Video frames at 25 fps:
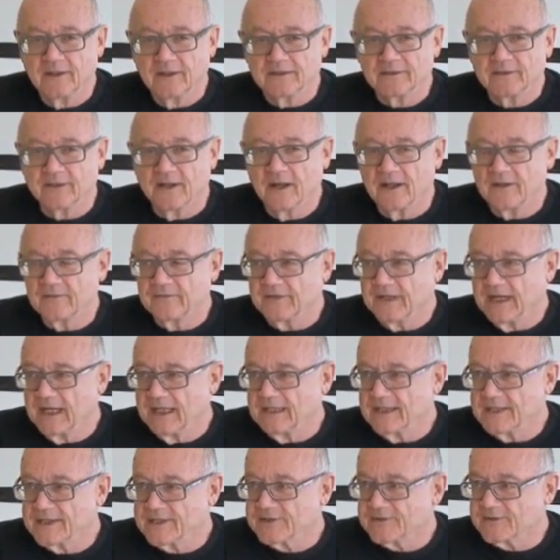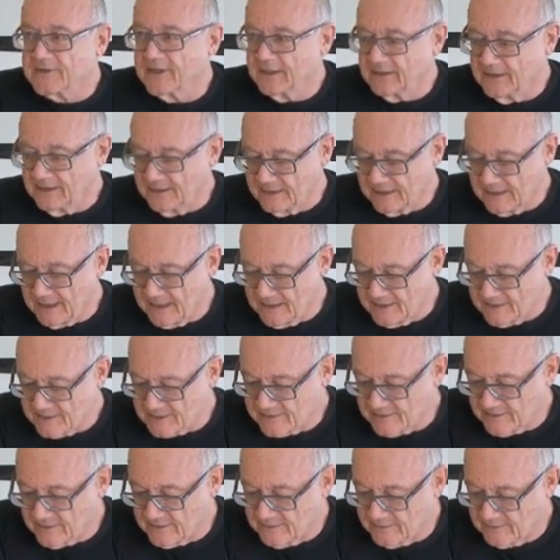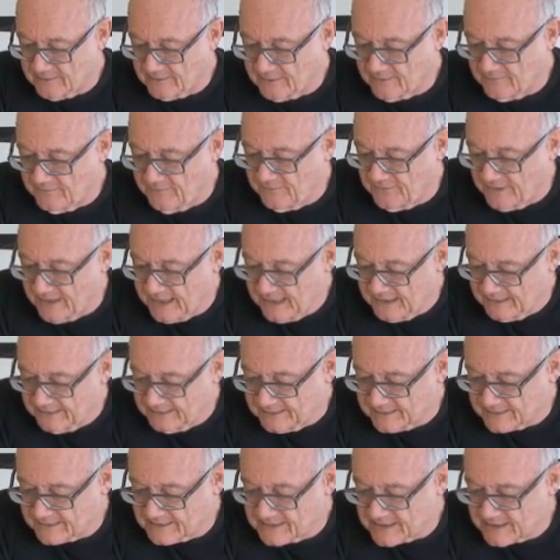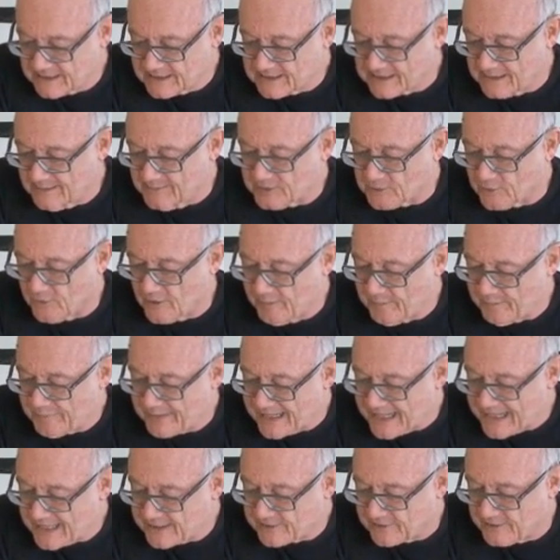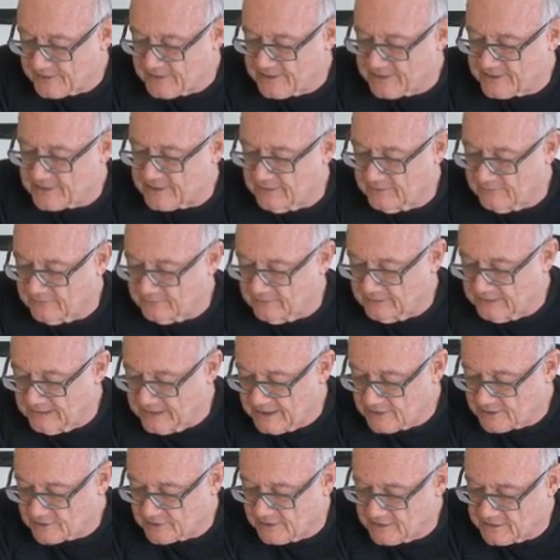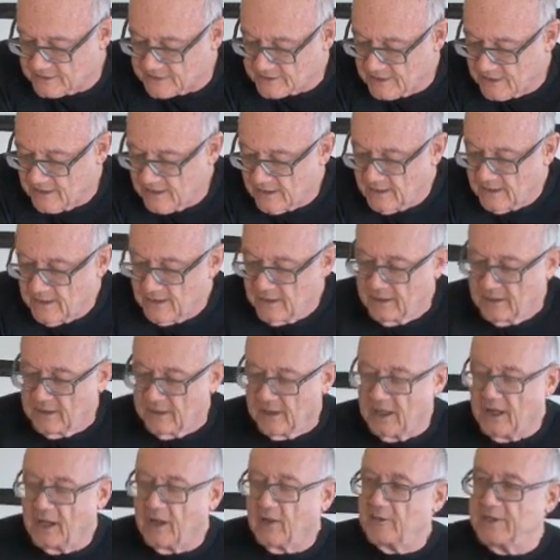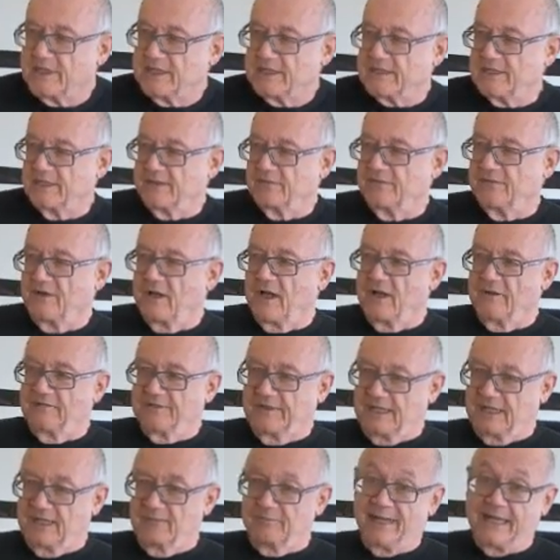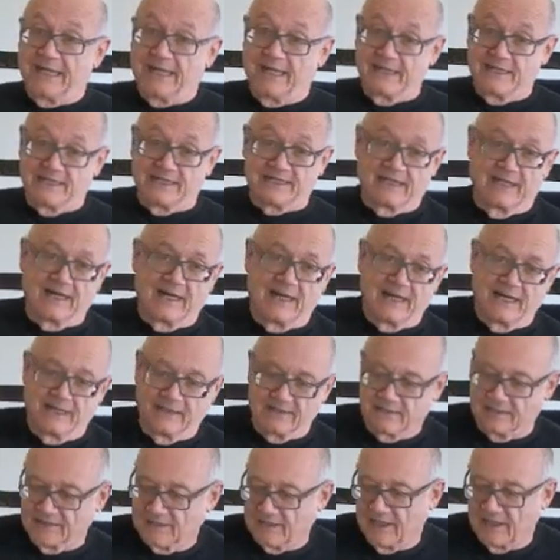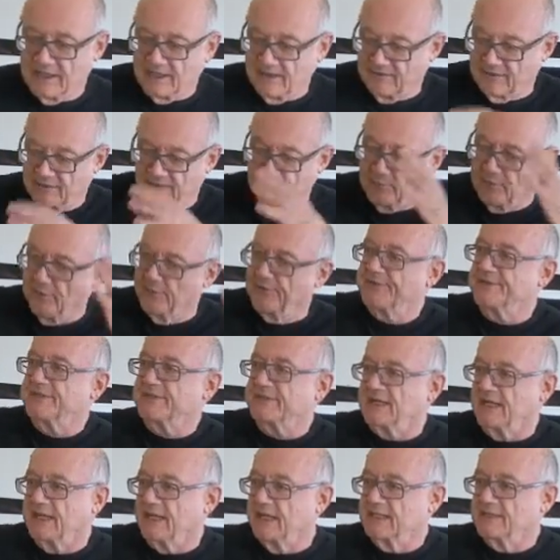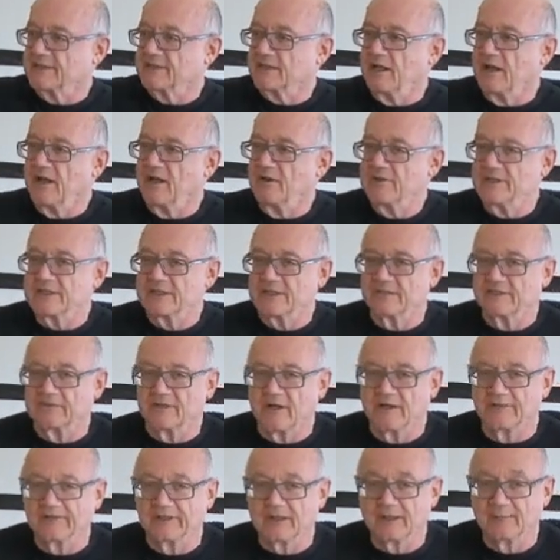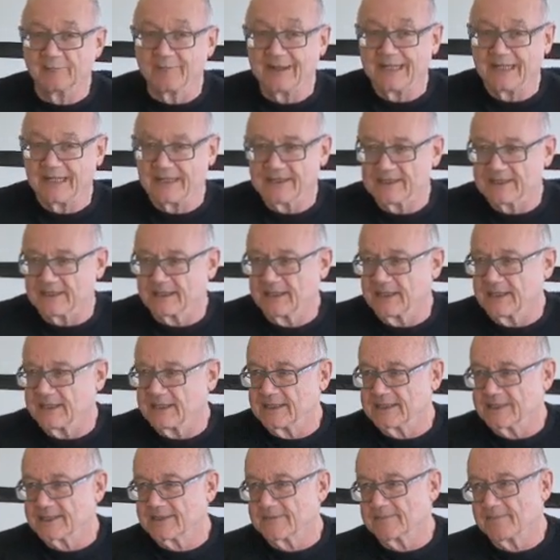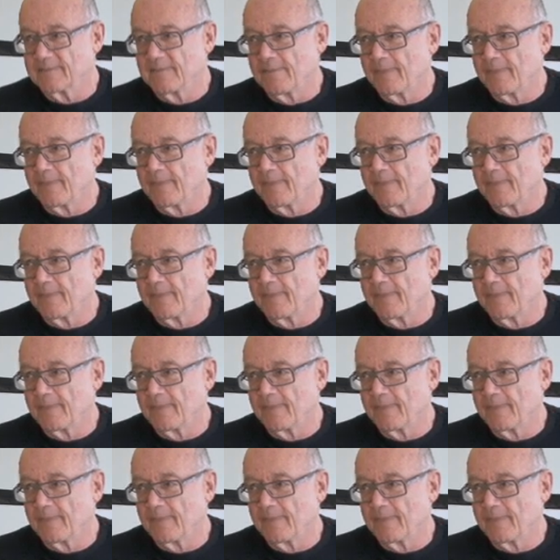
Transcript: Nonviolent struggle against violent systems or patterns of relations, always involving many sides. It's not even both sides, always involving many sides.